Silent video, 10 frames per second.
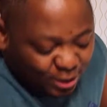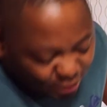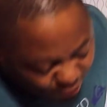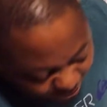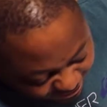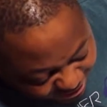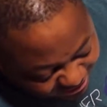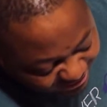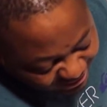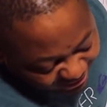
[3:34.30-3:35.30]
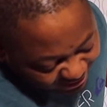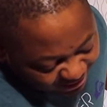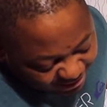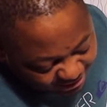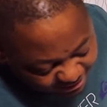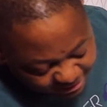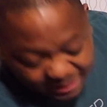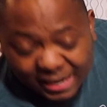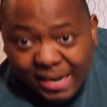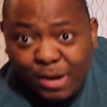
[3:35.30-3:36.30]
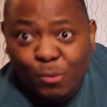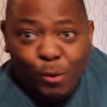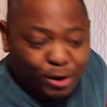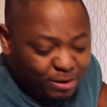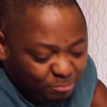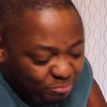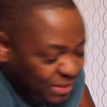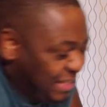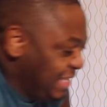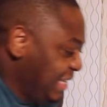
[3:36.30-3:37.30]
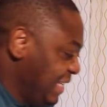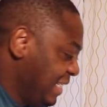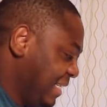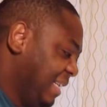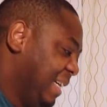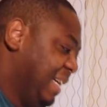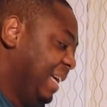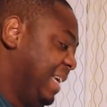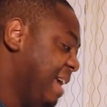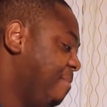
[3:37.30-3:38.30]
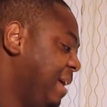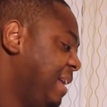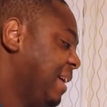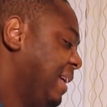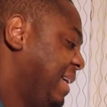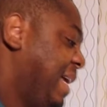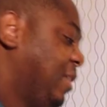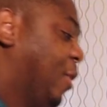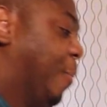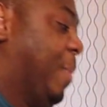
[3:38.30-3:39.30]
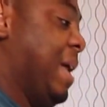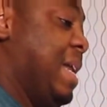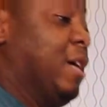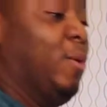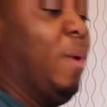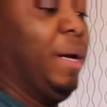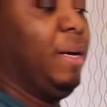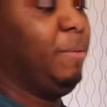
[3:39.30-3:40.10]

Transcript: So as you can see, it's an Alienware PC, a gaming desktop, another one.